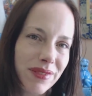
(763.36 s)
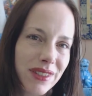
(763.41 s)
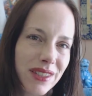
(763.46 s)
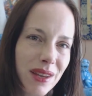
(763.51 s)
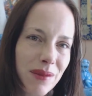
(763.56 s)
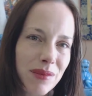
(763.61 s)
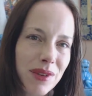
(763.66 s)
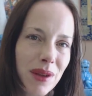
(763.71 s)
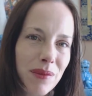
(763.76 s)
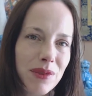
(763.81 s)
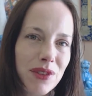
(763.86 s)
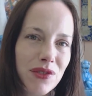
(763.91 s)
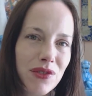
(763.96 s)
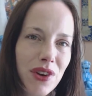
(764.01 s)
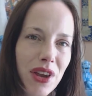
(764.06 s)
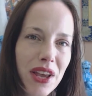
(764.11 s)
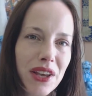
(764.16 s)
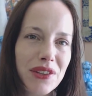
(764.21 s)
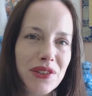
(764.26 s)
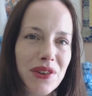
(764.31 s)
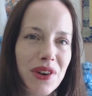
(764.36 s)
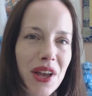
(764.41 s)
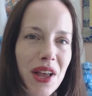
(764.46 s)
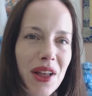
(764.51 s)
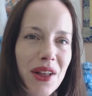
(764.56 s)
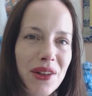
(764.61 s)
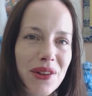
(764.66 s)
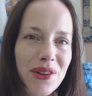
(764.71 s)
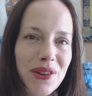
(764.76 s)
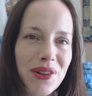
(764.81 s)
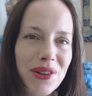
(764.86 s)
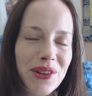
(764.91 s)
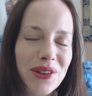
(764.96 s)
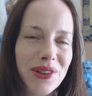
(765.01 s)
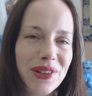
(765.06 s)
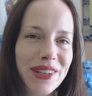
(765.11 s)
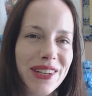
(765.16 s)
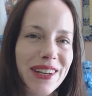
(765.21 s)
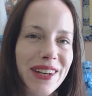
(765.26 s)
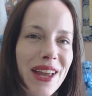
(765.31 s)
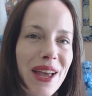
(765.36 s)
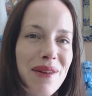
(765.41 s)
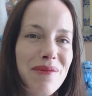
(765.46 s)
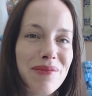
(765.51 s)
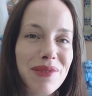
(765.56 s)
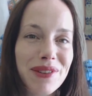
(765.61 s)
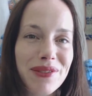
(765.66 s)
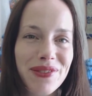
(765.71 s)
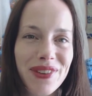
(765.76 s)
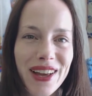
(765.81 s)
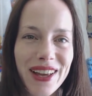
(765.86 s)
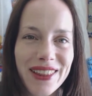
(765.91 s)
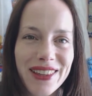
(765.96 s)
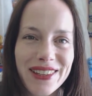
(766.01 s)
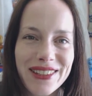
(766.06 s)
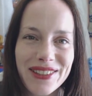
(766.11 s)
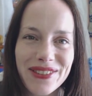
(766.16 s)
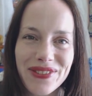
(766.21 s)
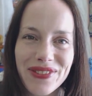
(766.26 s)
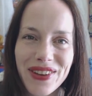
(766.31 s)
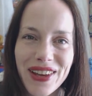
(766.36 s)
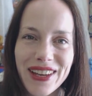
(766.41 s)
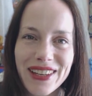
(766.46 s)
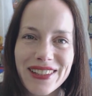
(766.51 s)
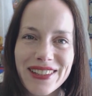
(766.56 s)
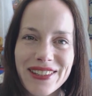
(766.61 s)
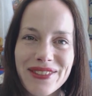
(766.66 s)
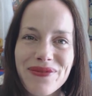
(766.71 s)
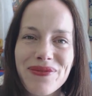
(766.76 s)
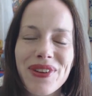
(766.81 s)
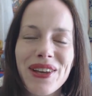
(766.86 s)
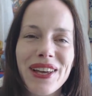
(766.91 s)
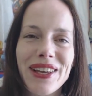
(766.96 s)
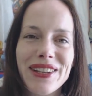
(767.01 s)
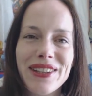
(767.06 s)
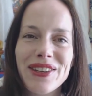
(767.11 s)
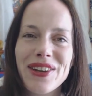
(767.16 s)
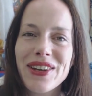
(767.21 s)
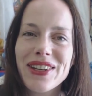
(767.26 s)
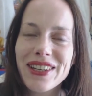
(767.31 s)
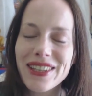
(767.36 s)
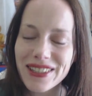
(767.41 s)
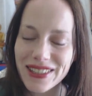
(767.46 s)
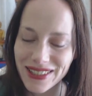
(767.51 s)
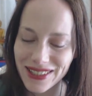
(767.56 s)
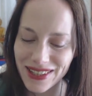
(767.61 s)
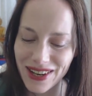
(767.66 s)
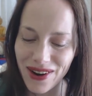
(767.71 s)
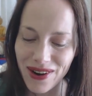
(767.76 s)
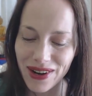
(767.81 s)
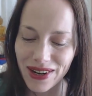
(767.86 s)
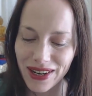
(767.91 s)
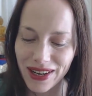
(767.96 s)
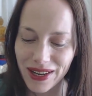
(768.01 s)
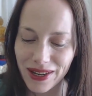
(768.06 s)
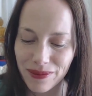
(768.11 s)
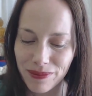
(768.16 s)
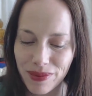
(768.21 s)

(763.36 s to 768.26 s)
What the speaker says: Sometimes drugs or alcohol can amplify these effects, but not necessarily.